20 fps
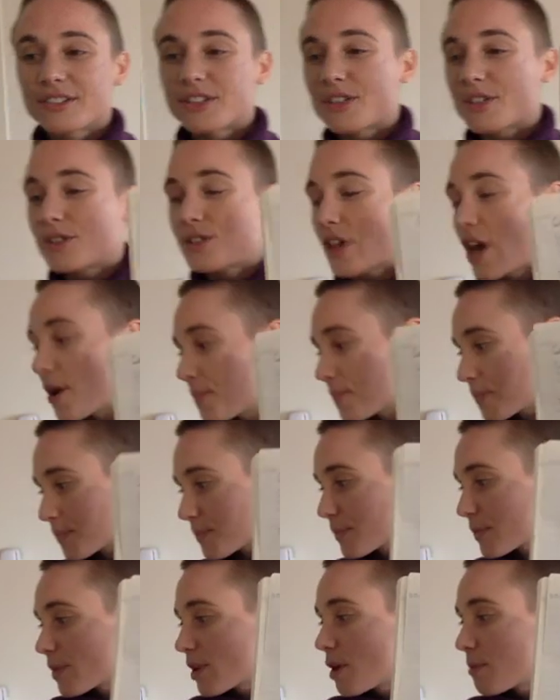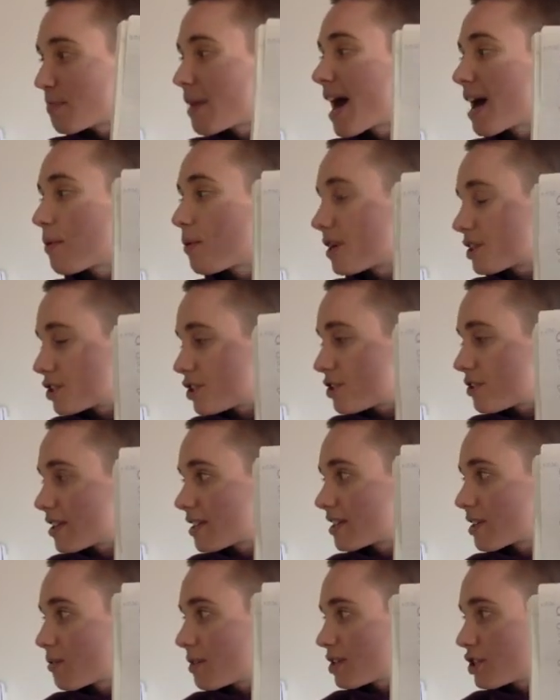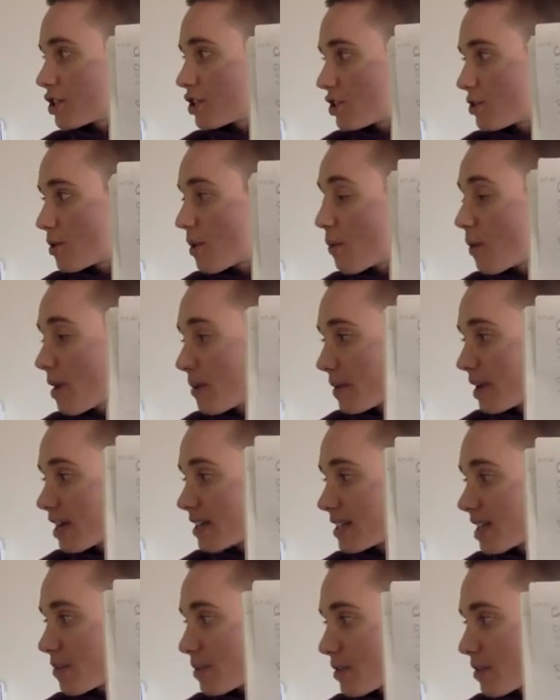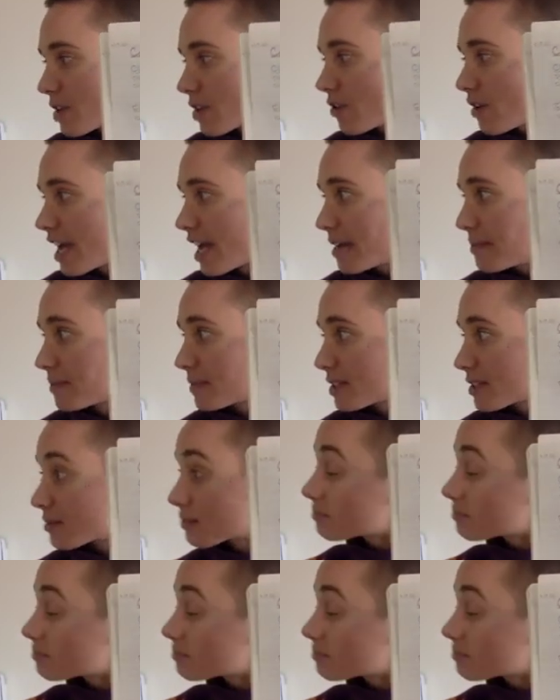so Pi, what do you think that we should do when we are done with our claims?